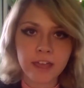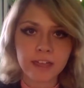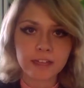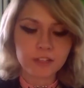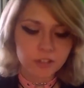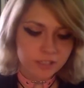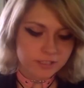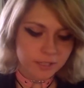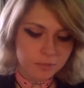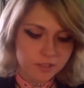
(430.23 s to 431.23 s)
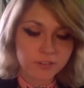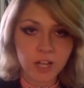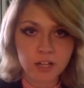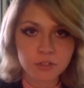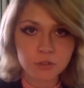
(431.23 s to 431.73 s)
A good example of a
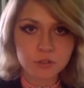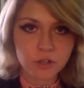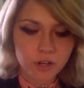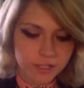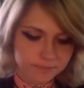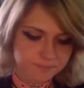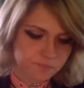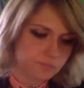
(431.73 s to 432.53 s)
contour drawing